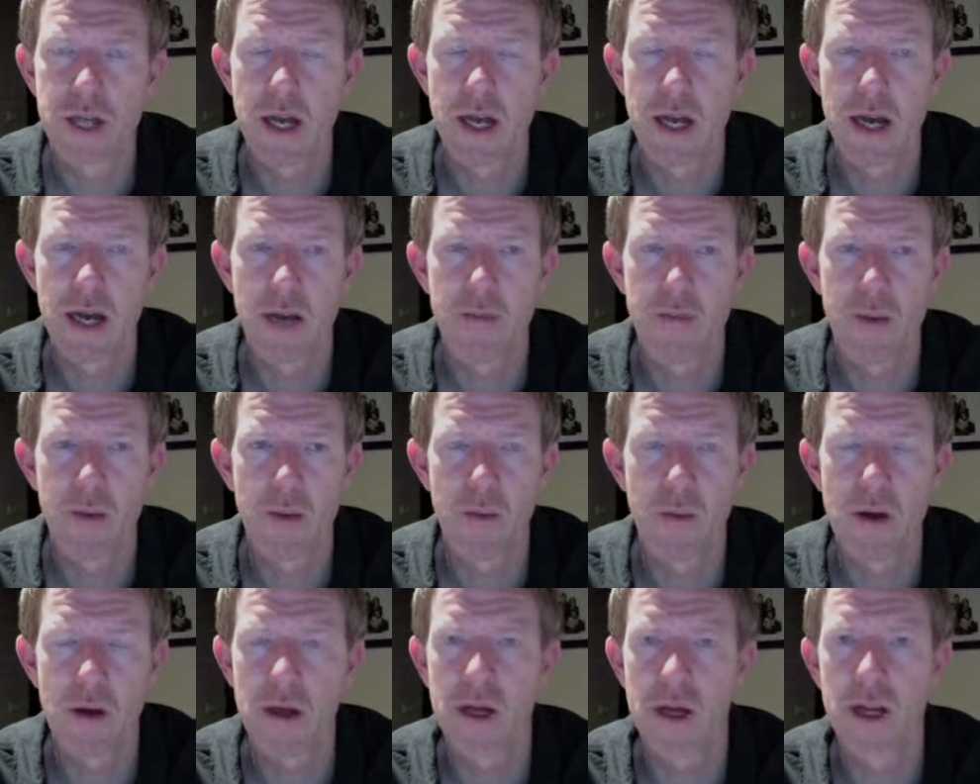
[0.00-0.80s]
I'm
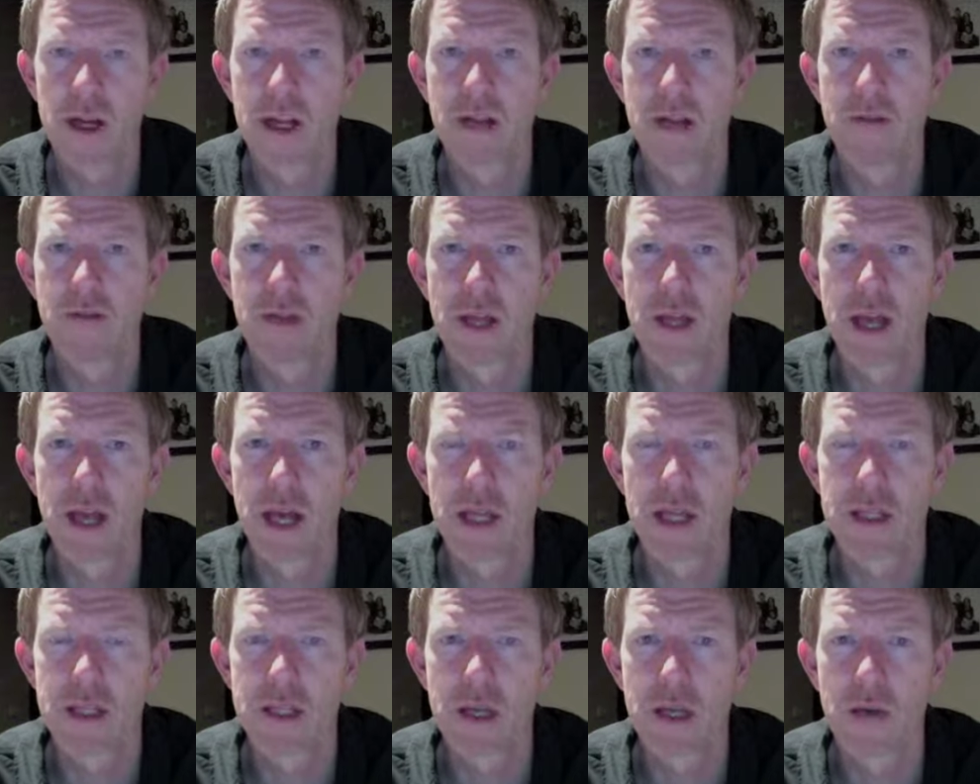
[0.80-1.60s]
not going to give you the
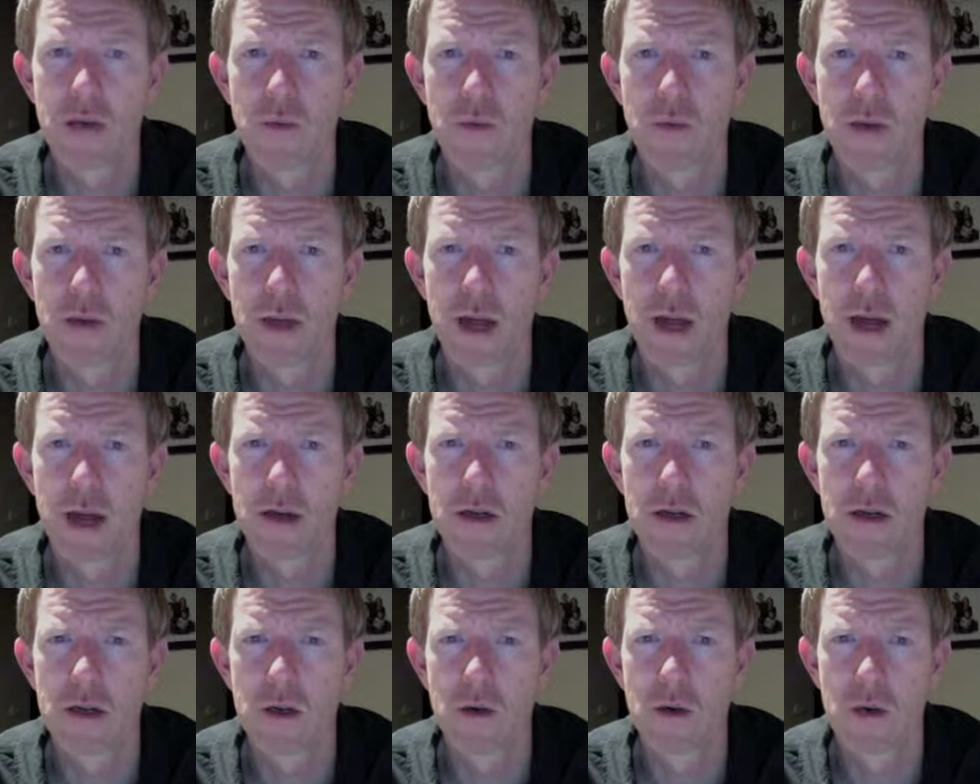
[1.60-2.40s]
answer without
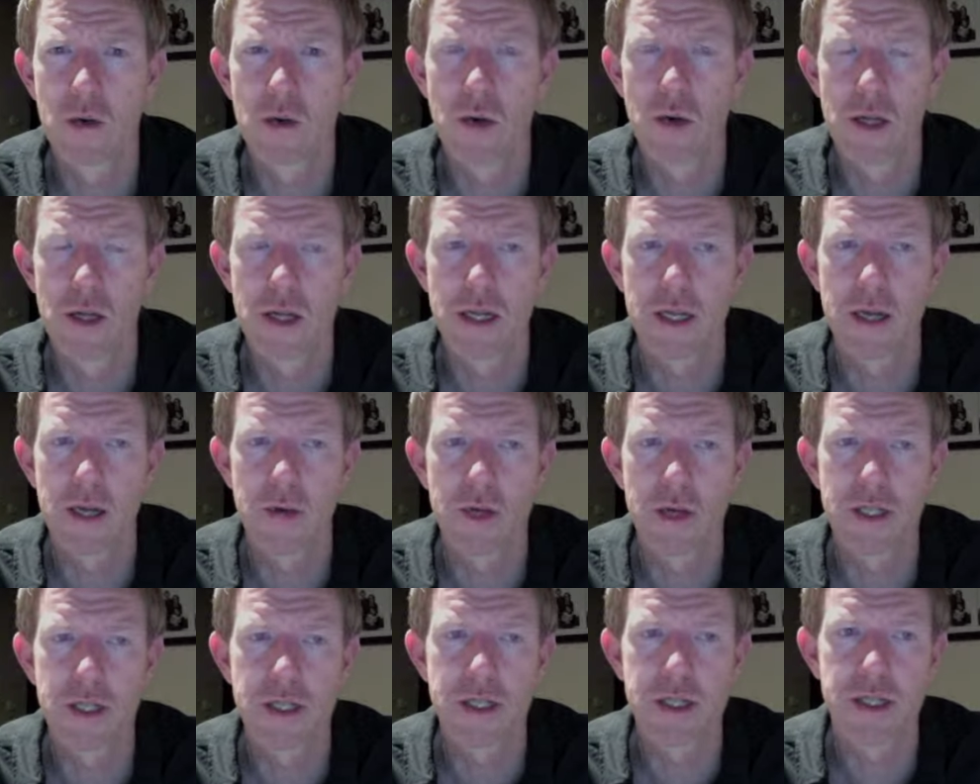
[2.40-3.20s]
good quality
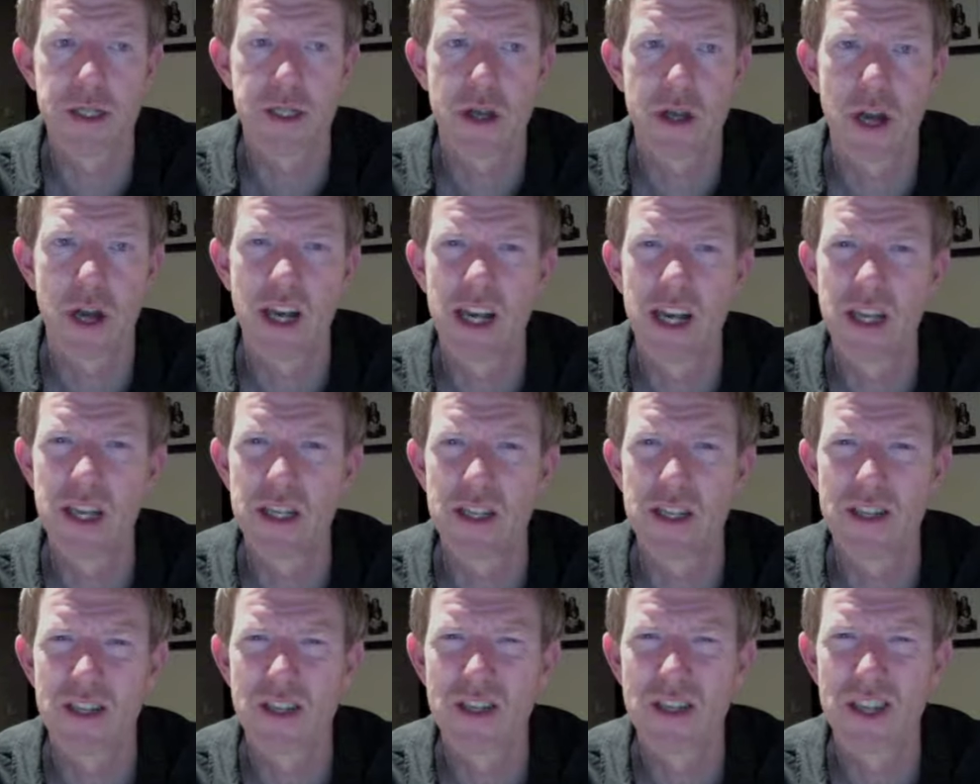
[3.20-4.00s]
questions. So I need
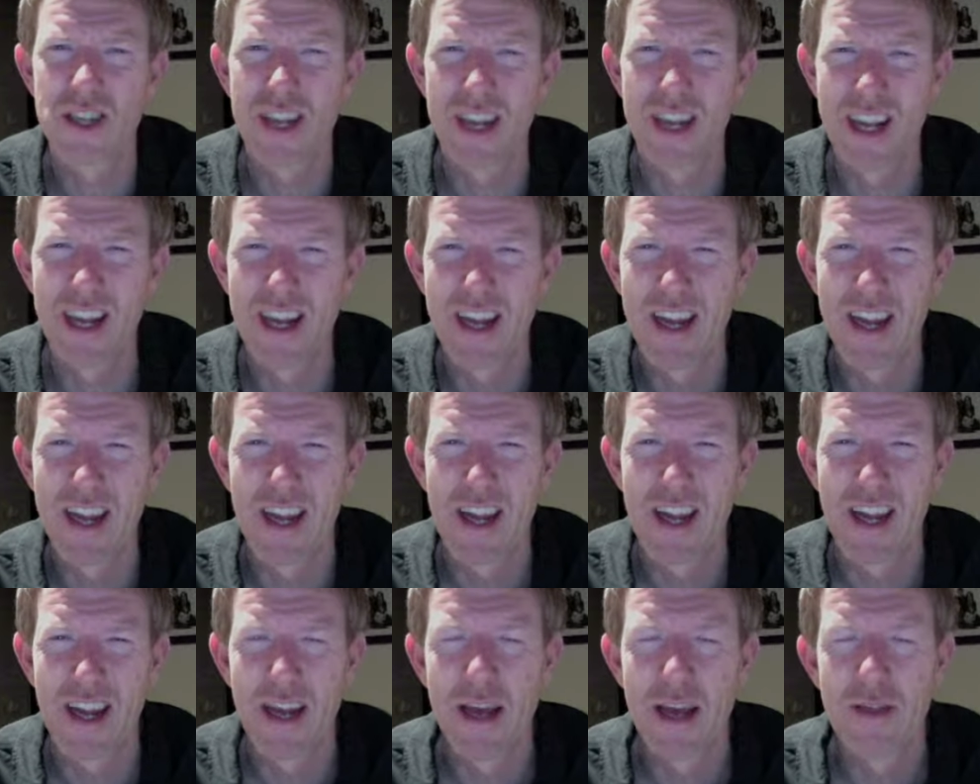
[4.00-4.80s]
to see
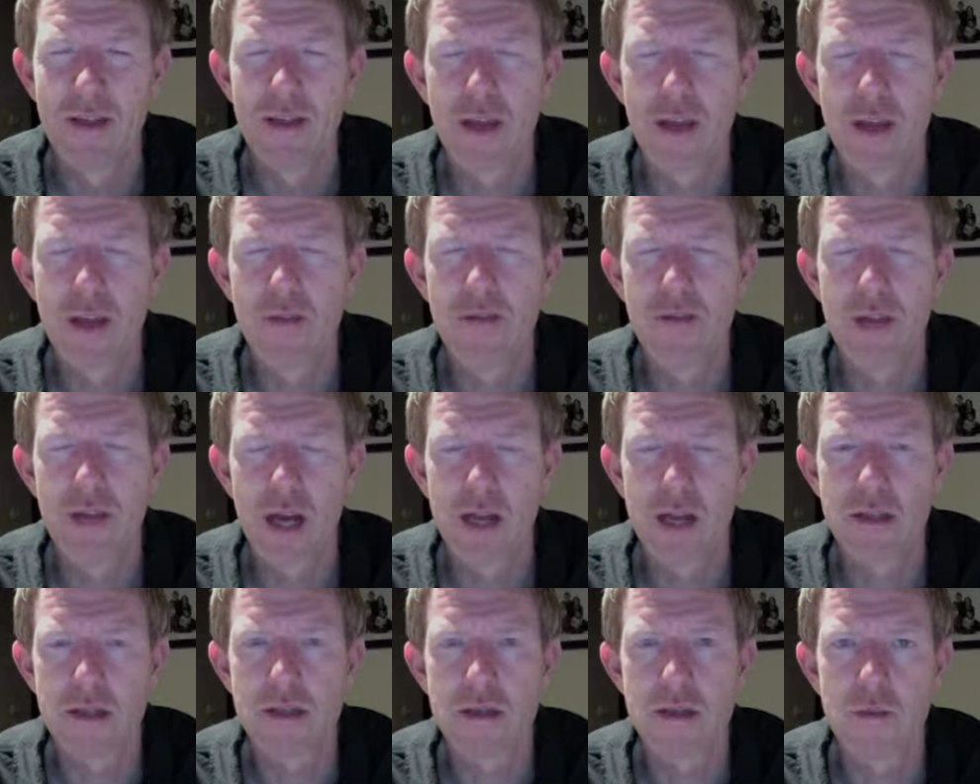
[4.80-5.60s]
that you've
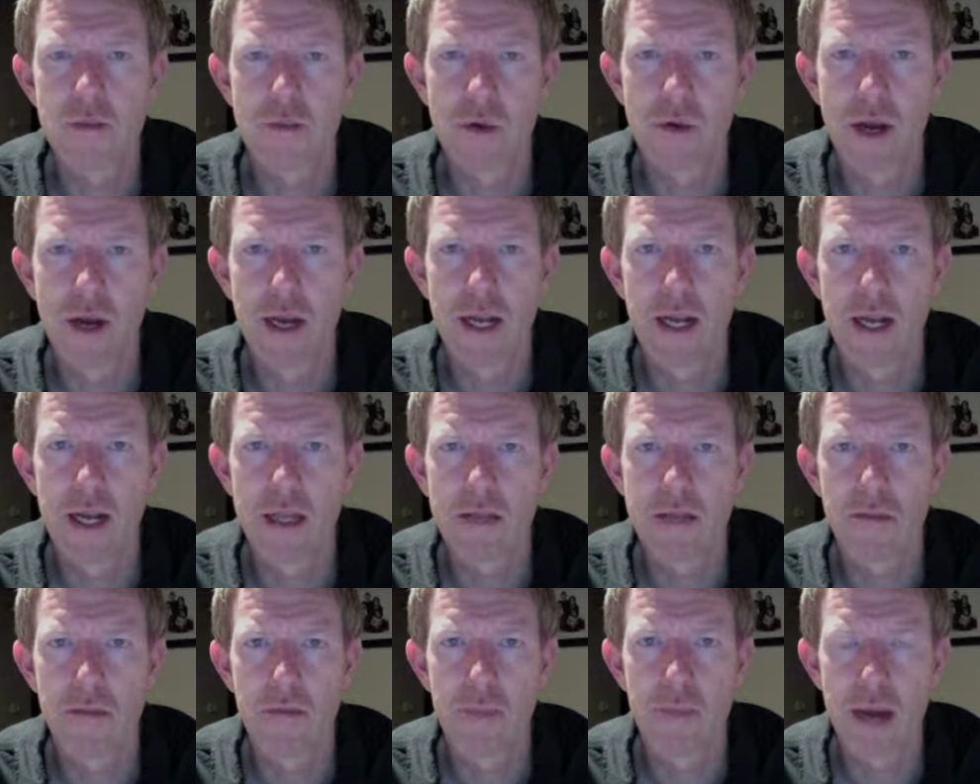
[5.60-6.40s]
done some reading,
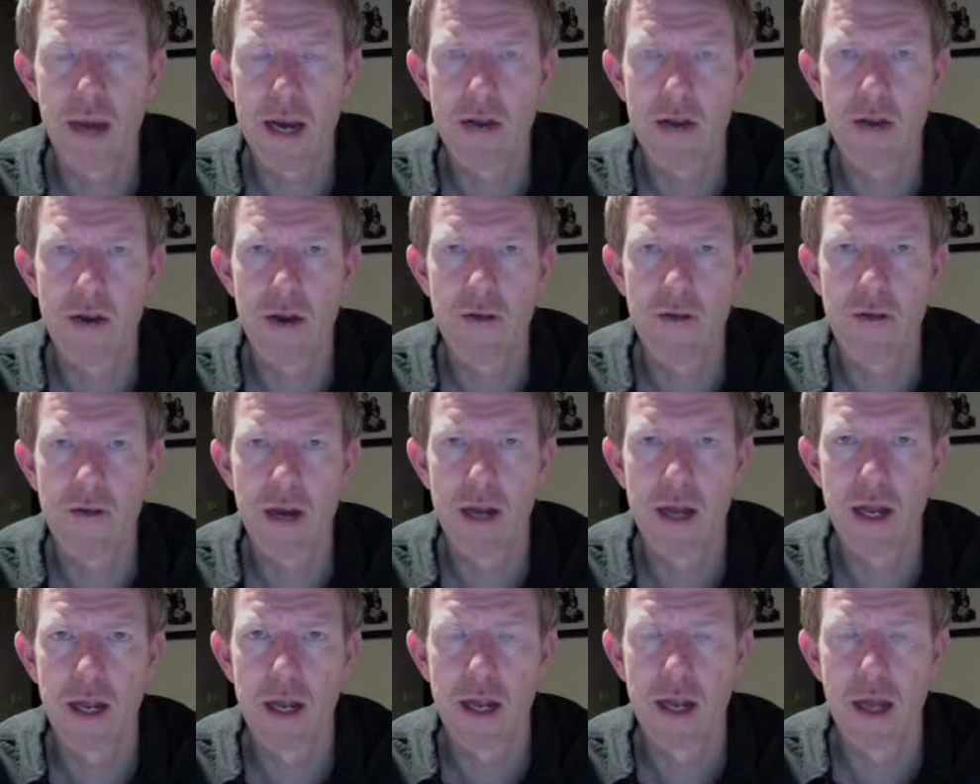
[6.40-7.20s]
some background
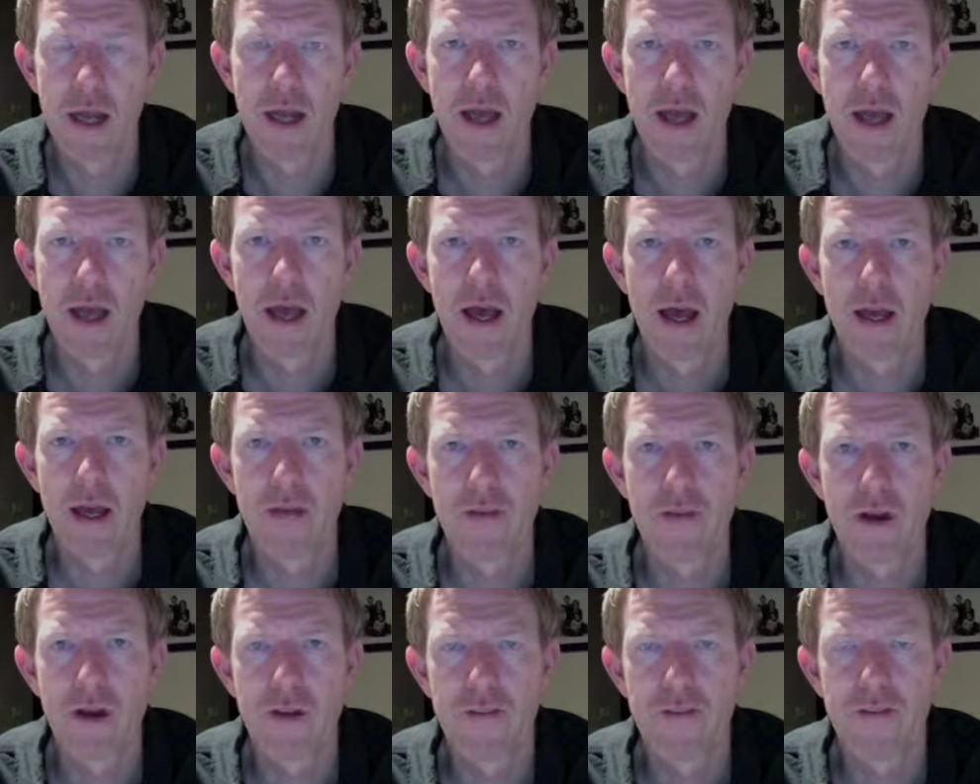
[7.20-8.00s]
reading, and you've
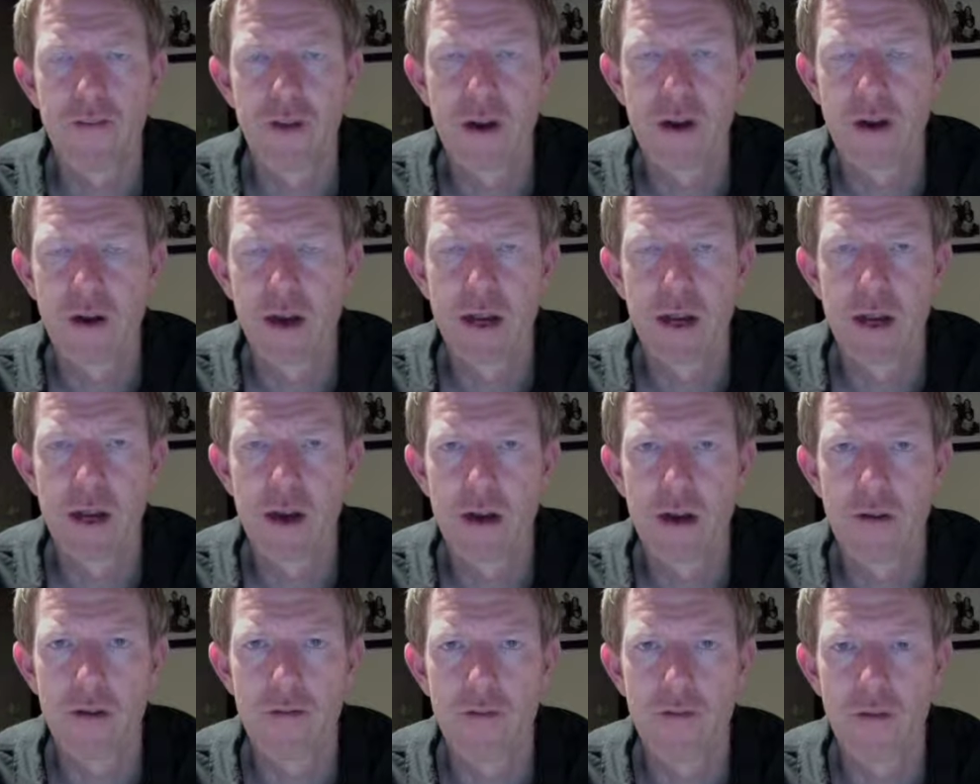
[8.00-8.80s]
got a fair
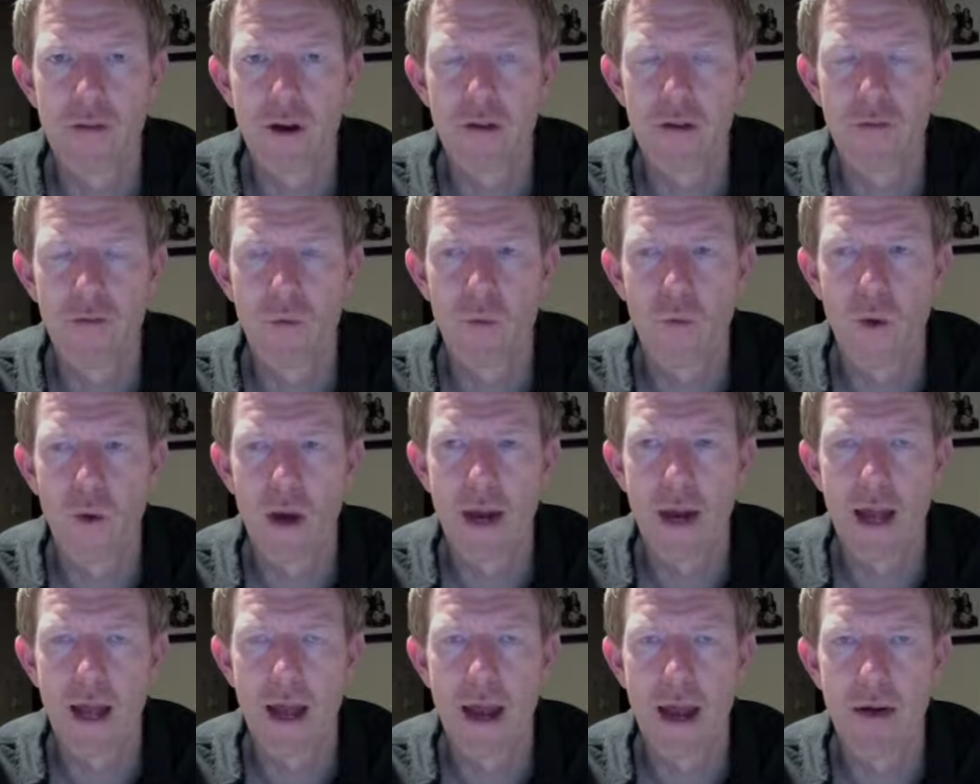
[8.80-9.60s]
idea of
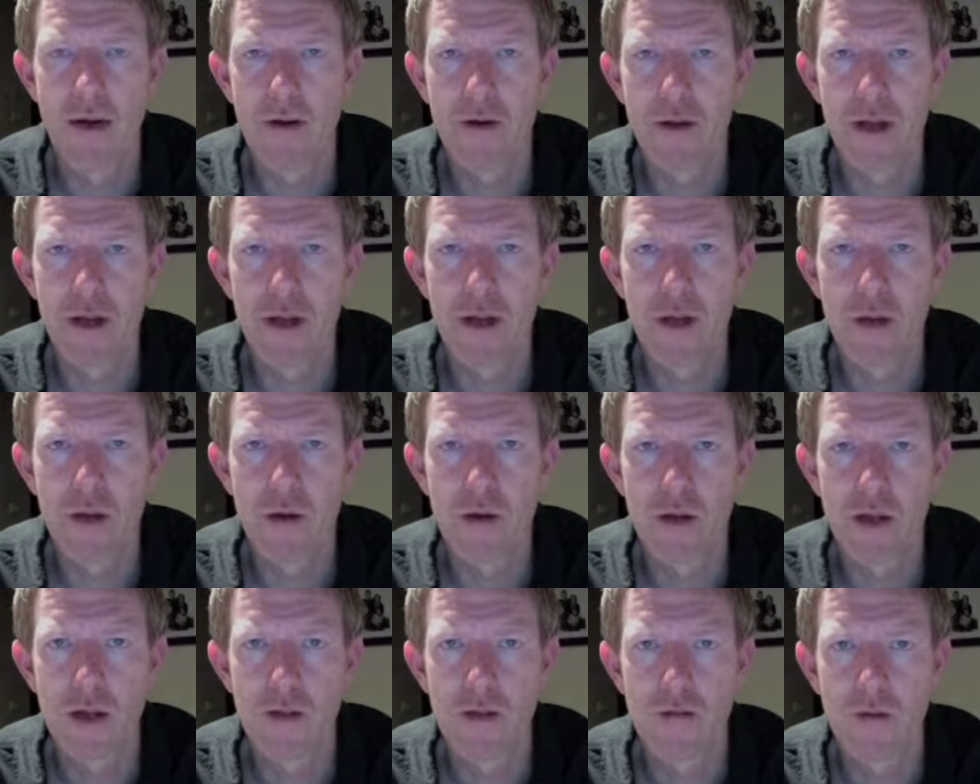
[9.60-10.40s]
what area you're
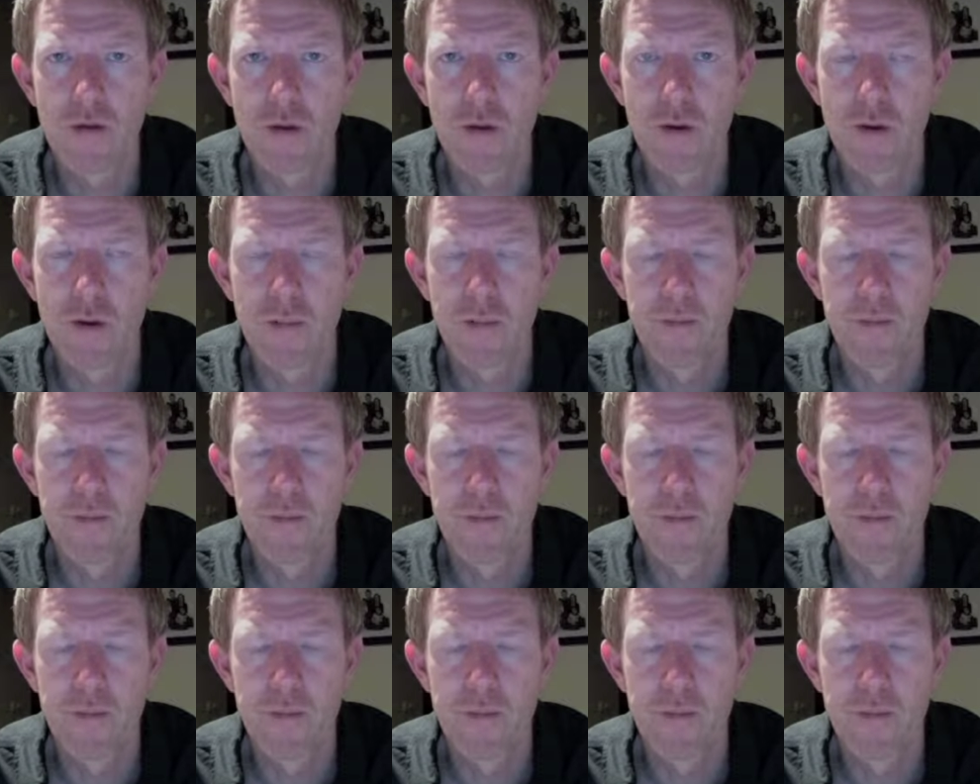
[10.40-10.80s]
looking for.